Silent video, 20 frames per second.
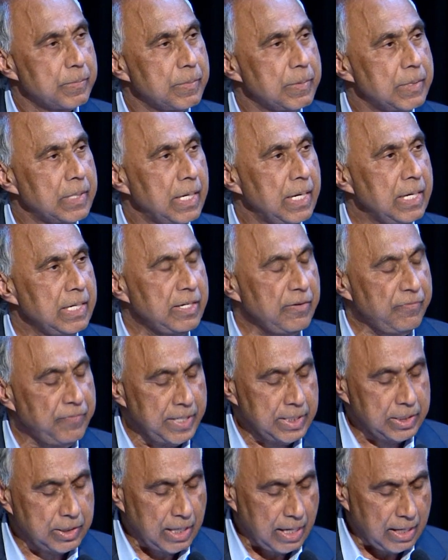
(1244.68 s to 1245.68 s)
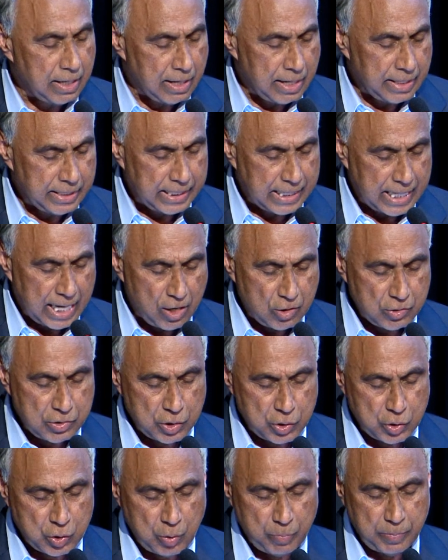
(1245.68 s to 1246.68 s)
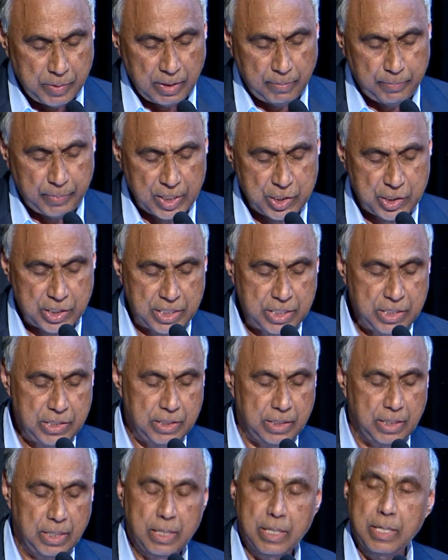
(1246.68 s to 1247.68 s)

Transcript: The interfaith dialogue allows us to build bridges,